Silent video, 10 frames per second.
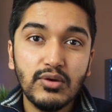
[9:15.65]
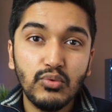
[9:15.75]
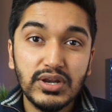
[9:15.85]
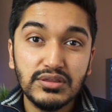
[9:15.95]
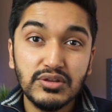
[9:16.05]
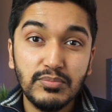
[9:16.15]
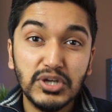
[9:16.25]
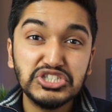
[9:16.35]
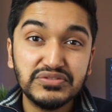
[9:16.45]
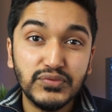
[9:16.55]
what is your
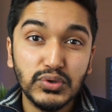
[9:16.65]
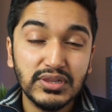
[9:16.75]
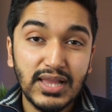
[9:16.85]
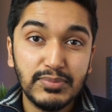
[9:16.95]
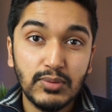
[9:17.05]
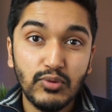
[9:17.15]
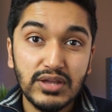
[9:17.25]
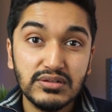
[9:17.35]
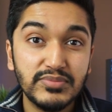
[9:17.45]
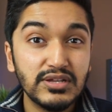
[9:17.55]
budget for the laptop
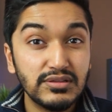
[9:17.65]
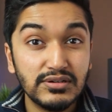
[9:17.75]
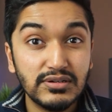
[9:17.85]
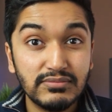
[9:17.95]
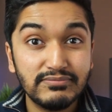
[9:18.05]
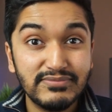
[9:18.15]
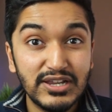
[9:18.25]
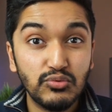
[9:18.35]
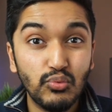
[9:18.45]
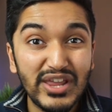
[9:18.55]
riser, because
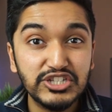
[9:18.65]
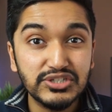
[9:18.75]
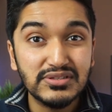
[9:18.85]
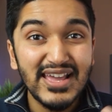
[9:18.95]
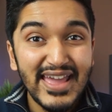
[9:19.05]
it ranges,